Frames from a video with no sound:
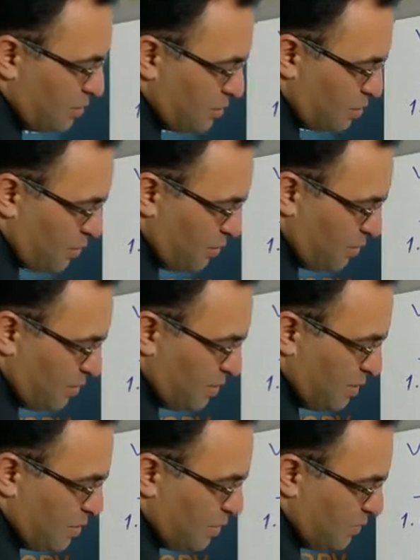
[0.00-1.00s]
So
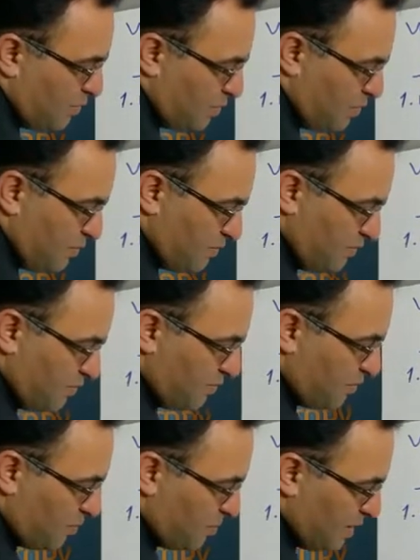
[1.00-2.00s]

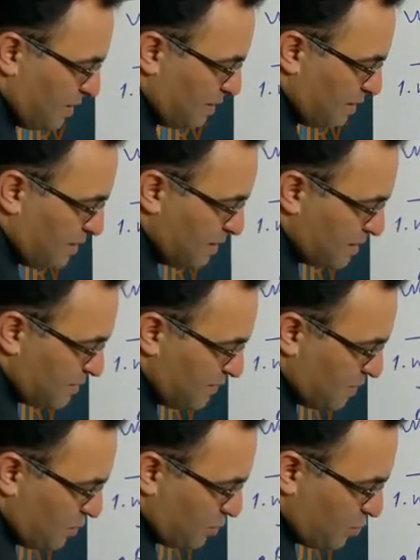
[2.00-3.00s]
from this
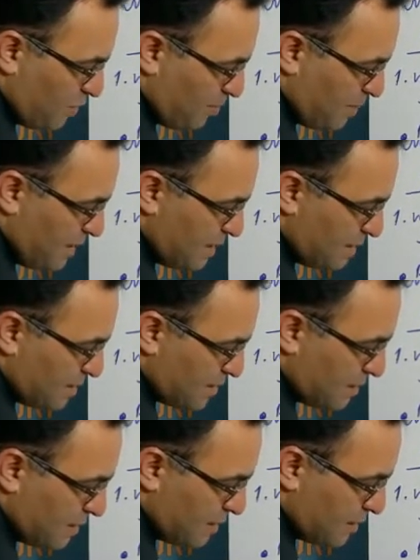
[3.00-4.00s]
we go to a month